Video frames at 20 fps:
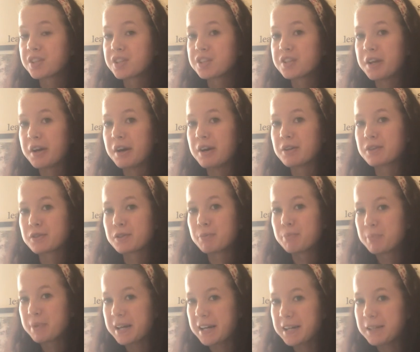So I was a
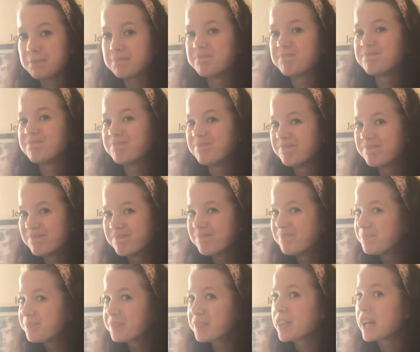bit
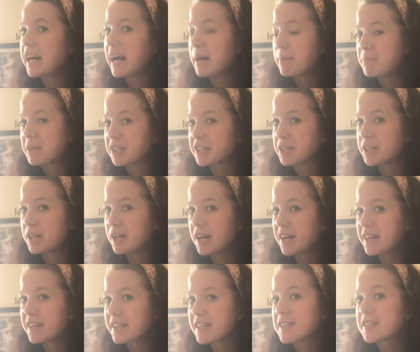am I gonna
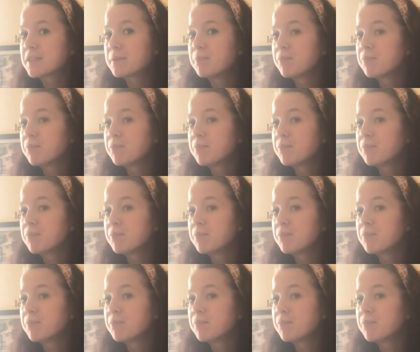like this,